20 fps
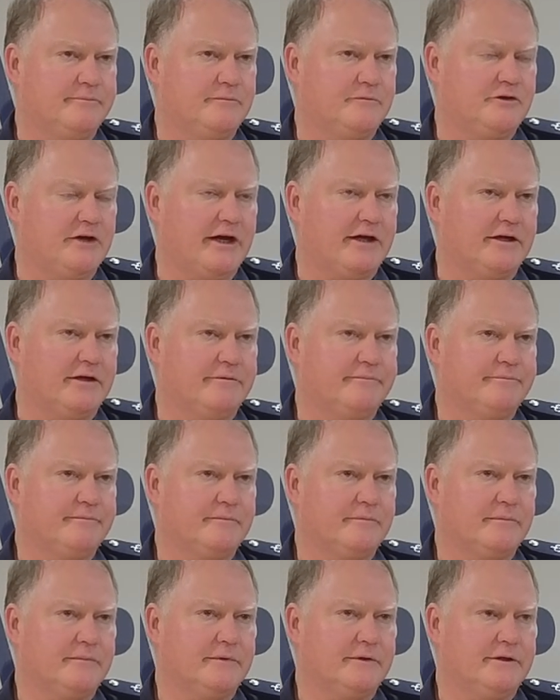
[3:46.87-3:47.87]
JACET
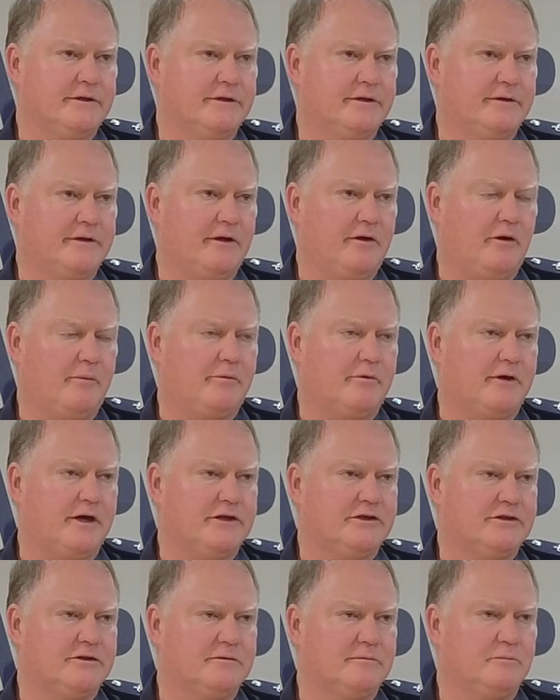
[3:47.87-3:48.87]

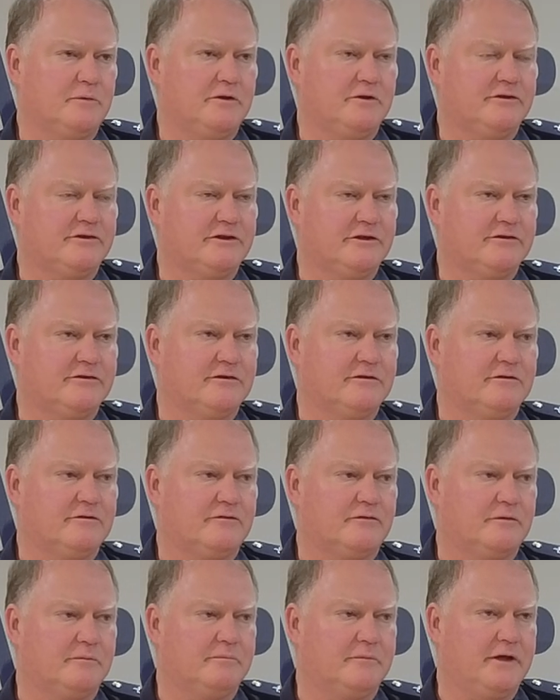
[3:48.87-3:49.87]
operation with assistance
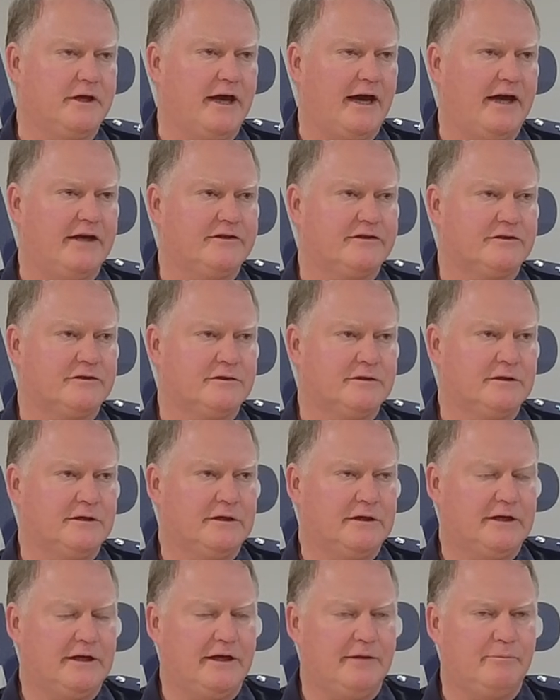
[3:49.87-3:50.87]
from the ACE
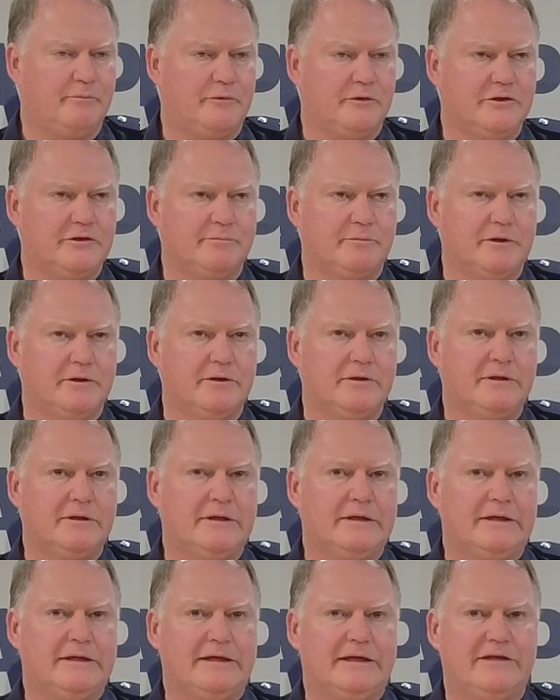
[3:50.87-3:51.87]
in Brisbane
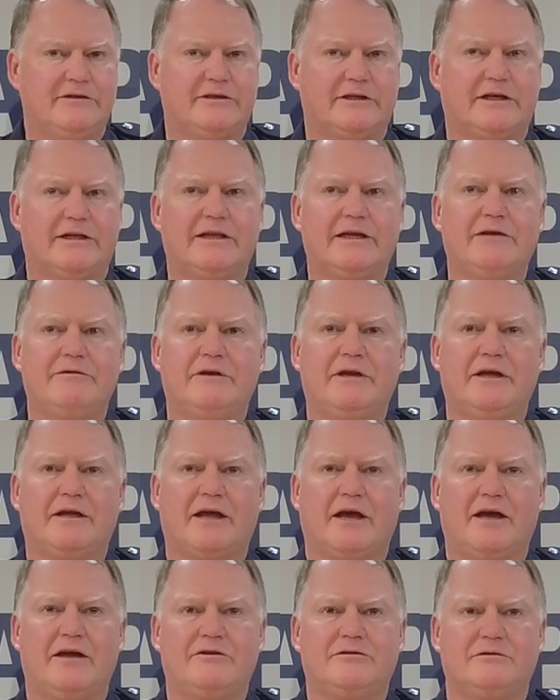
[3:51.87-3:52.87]
is a clear
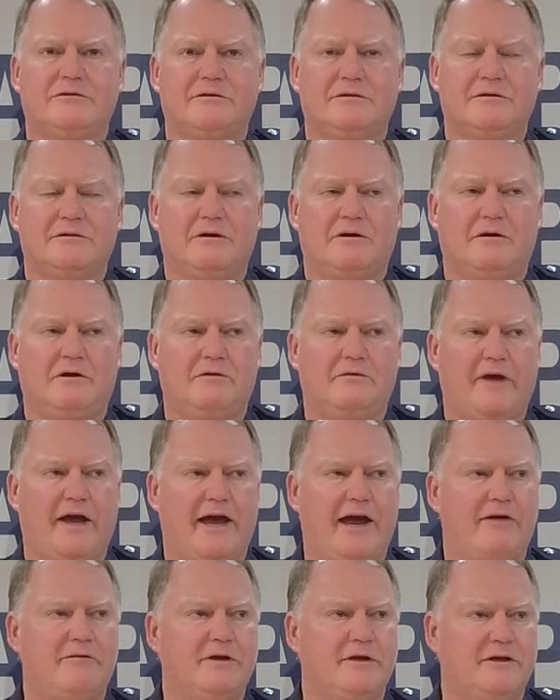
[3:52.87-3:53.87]
indication of
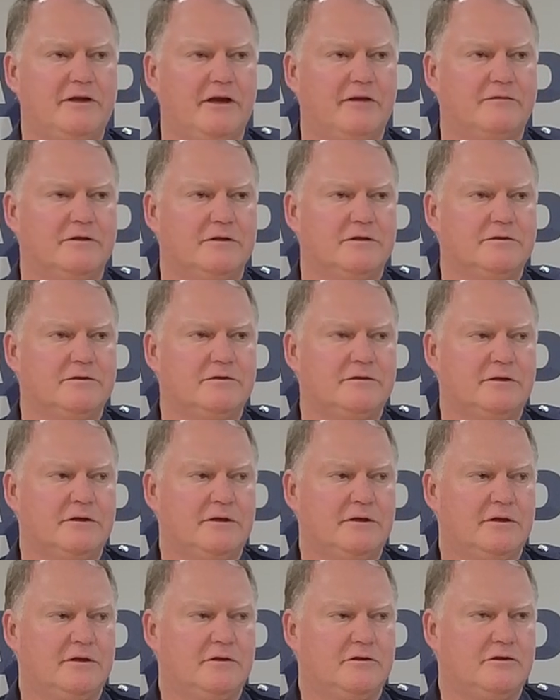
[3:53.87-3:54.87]
our endeavours
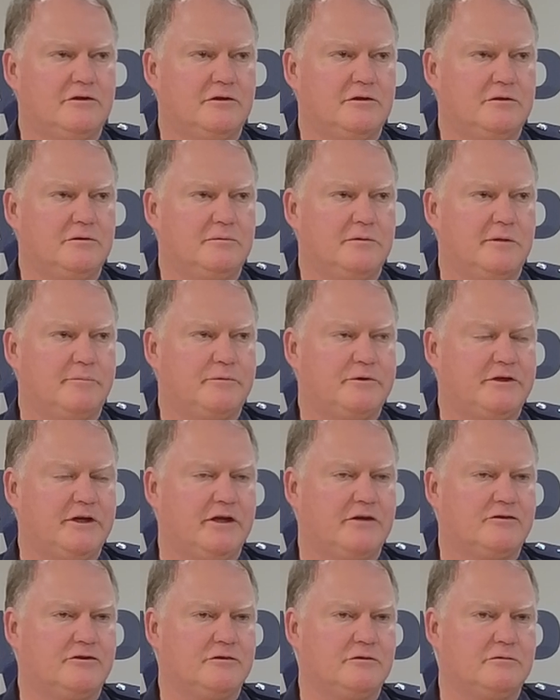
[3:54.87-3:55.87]
to
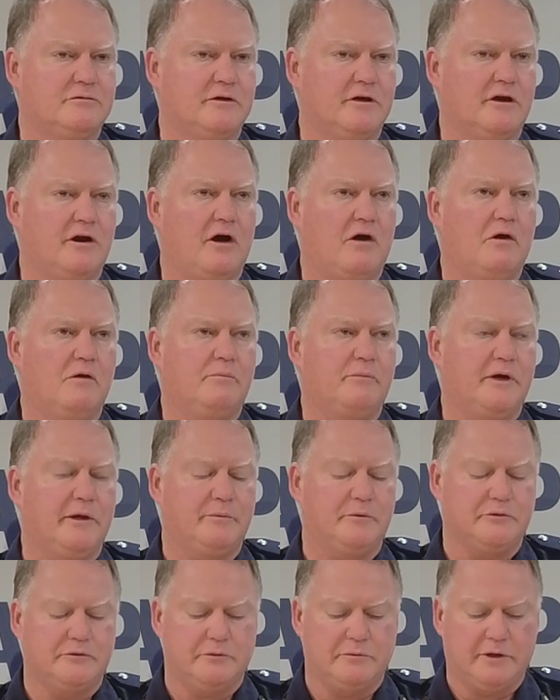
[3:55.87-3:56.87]
protect children and hold
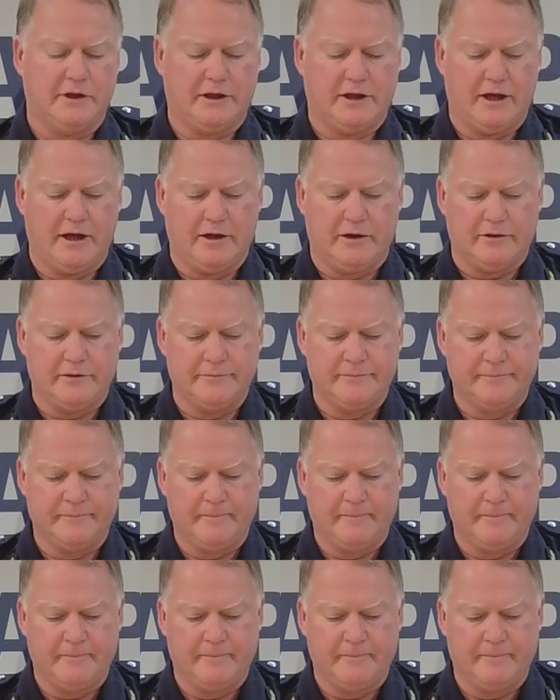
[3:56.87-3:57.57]
people to an account.